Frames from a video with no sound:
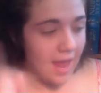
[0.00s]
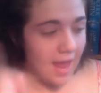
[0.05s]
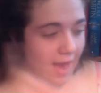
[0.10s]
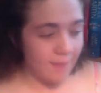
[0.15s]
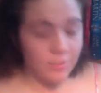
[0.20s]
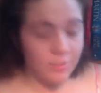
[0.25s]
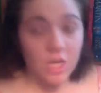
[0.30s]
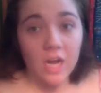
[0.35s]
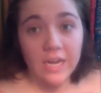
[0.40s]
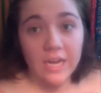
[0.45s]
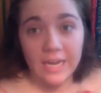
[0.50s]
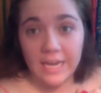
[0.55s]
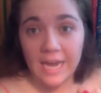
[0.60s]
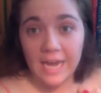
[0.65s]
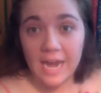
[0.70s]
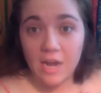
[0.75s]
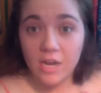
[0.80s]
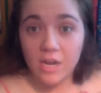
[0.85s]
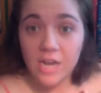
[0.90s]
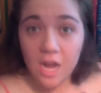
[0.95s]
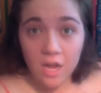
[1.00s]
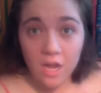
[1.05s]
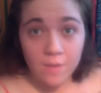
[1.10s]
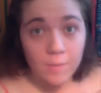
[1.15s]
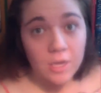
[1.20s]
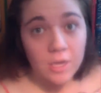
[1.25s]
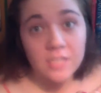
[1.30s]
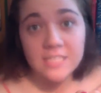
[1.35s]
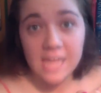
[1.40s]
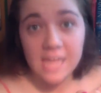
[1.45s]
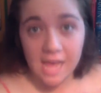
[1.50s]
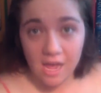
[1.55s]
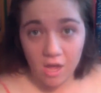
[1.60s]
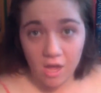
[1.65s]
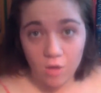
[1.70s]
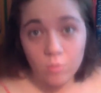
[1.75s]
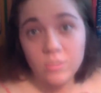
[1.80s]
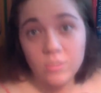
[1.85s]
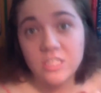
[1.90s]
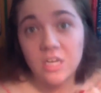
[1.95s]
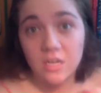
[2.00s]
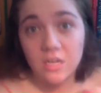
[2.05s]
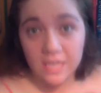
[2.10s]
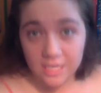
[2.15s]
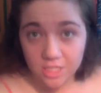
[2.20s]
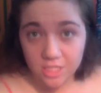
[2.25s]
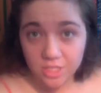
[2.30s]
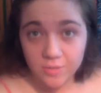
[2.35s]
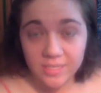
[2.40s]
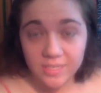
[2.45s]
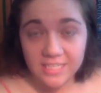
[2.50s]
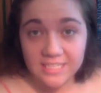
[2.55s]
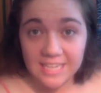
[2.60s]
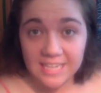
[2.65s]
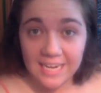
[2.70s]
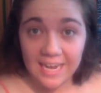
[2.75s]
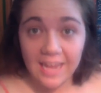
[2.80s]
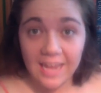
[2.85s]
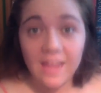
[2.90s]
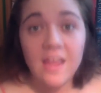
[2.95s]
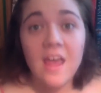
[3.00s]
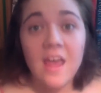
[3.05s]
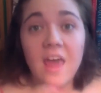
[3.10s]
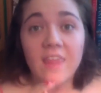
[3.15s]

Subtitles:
I'm talking Ariane Martell, which I'll get to in a second.